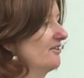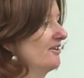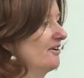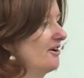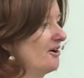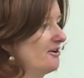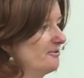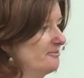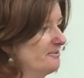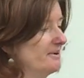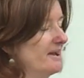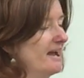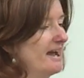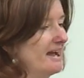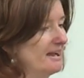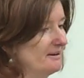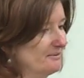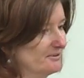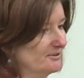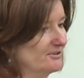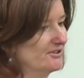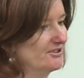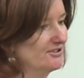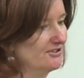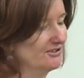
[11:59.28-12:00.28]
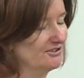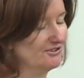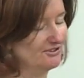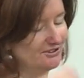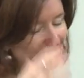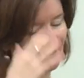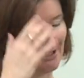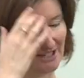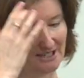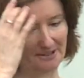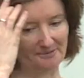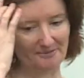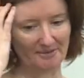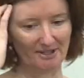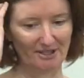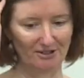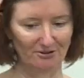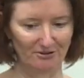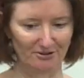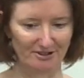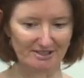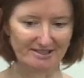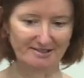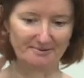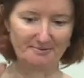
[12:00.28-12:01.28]
that I'll be able to
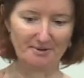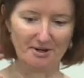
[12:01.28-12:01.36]
increase